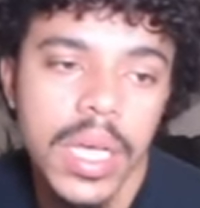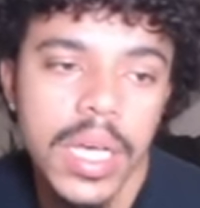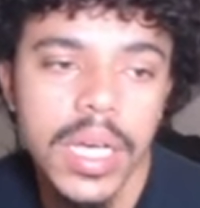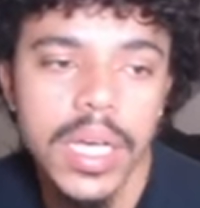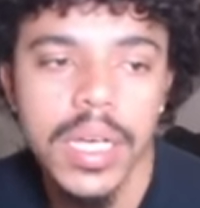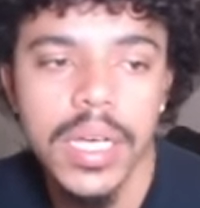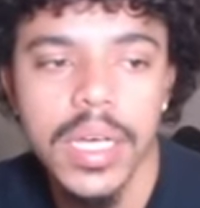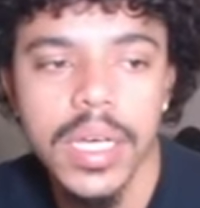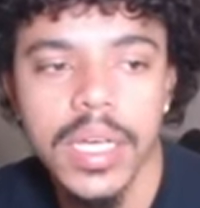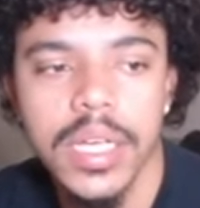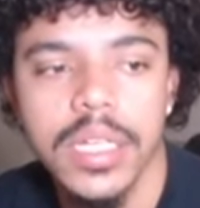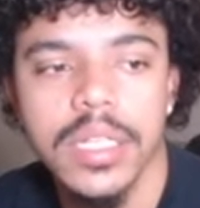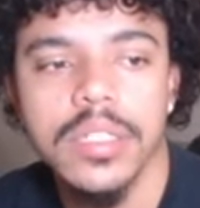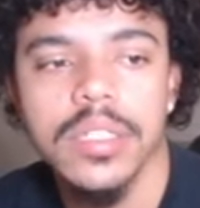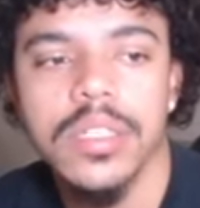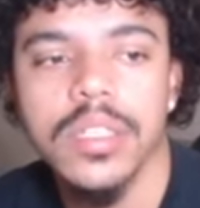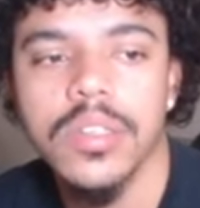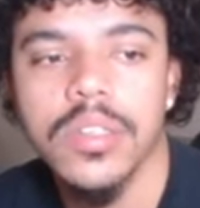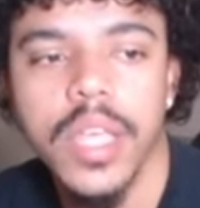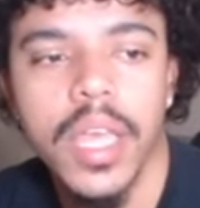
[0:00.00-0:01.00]

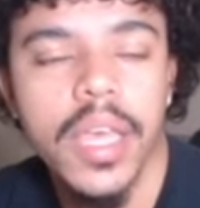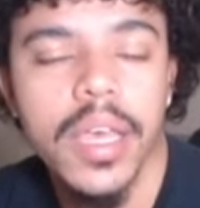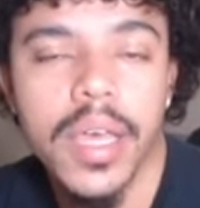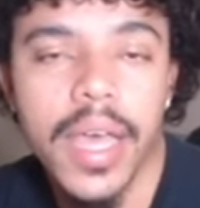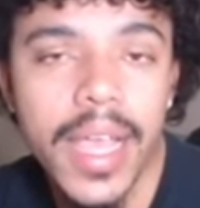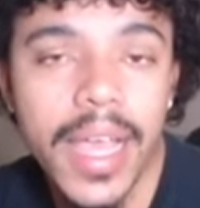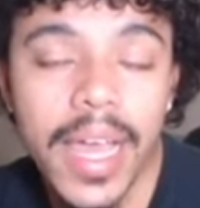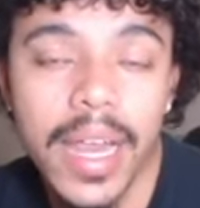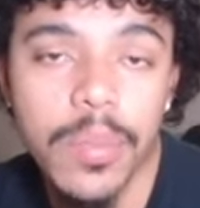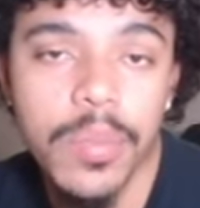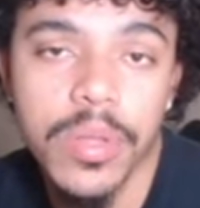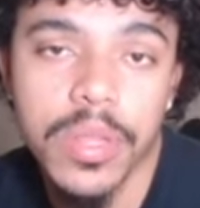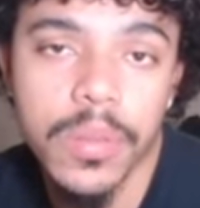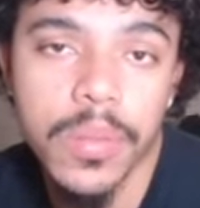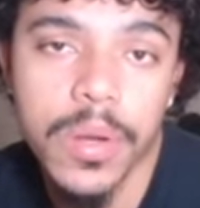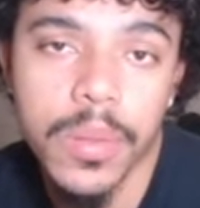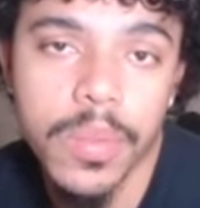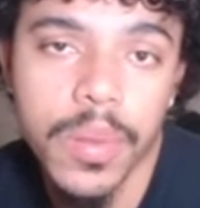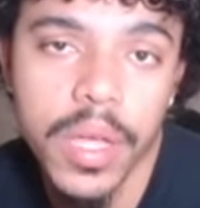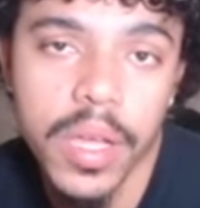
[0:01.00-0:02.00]
So, yeah, I got to put them
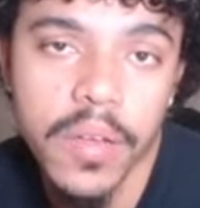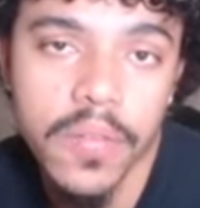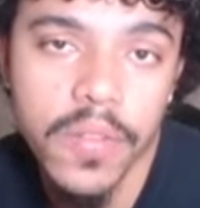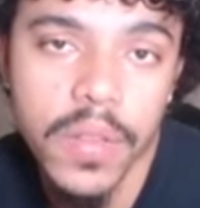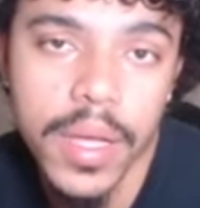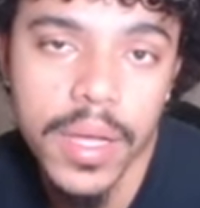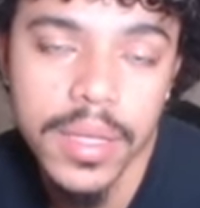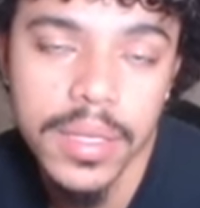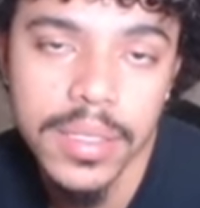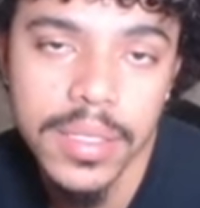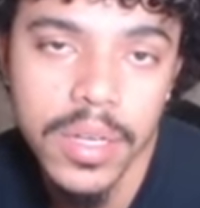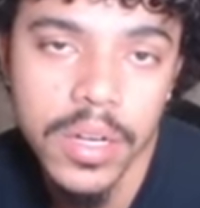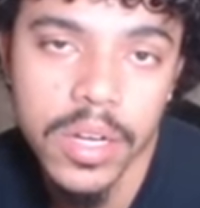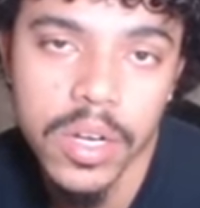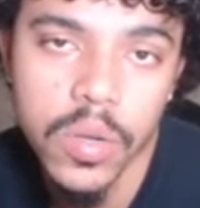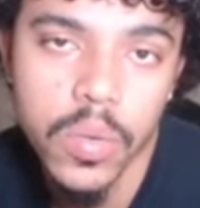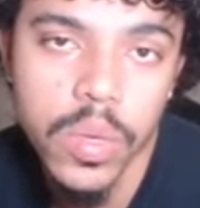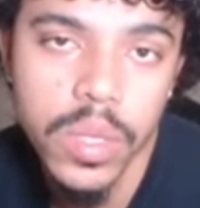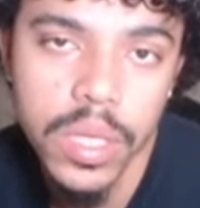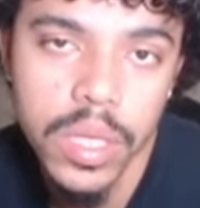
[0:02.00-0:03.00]
in a playoff lock because they're going
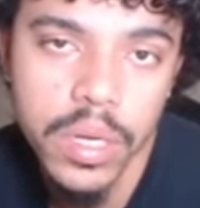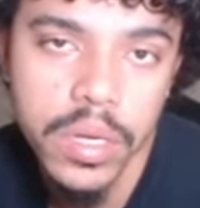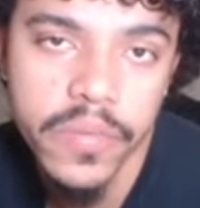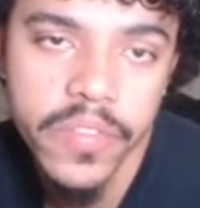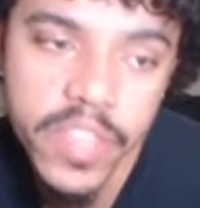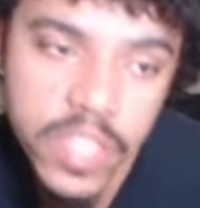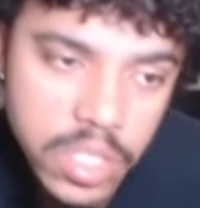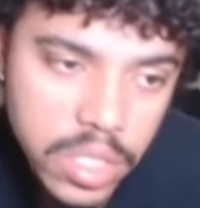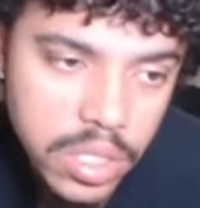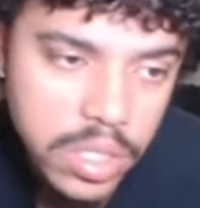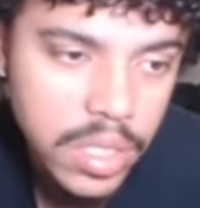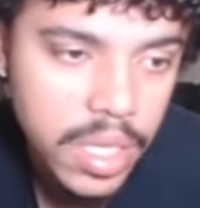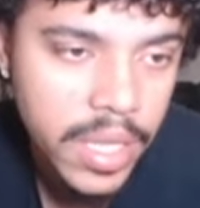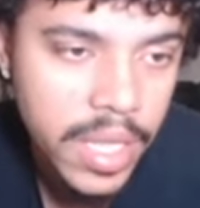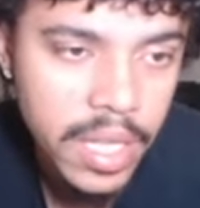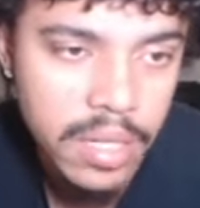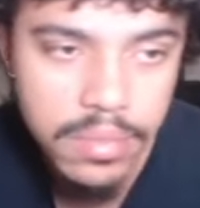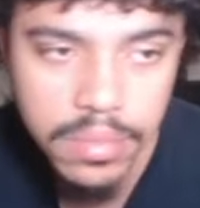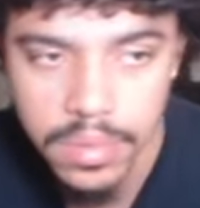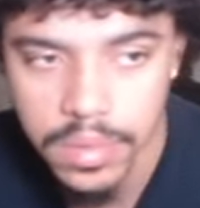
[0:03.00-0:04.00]
to win their division, and
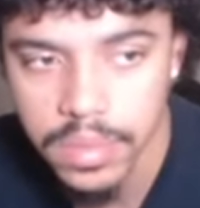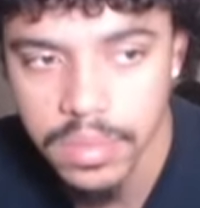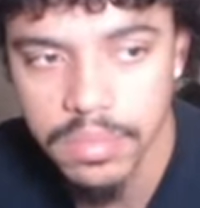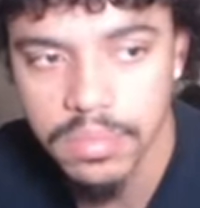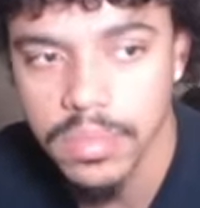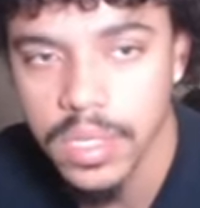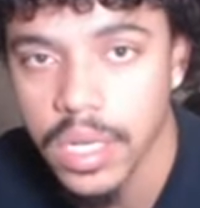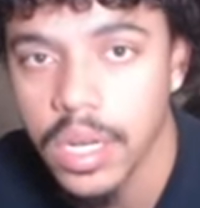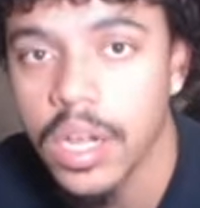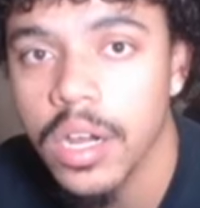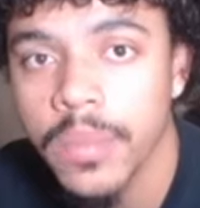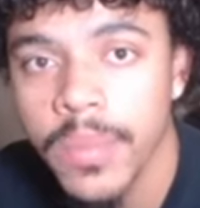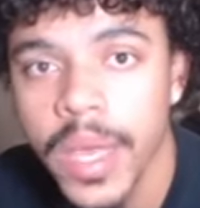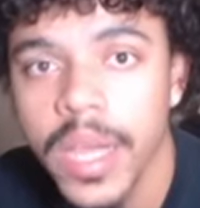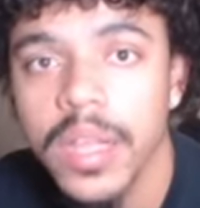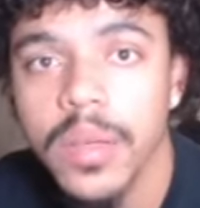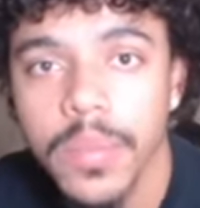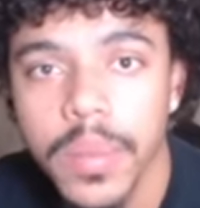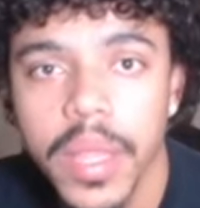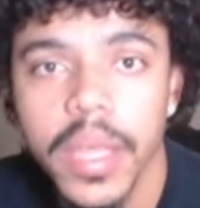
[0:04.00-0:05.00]
that's an
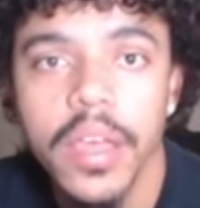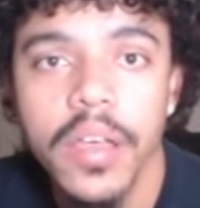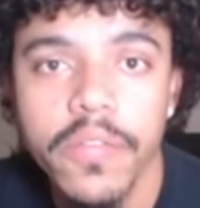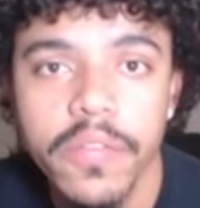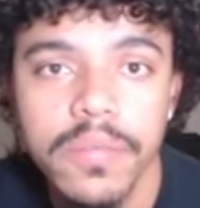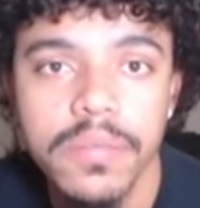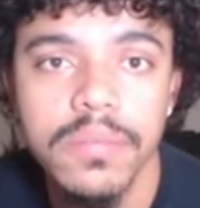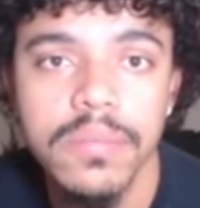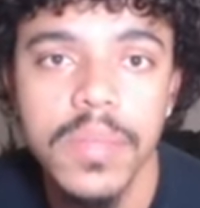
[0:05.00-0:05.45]
automatic playoff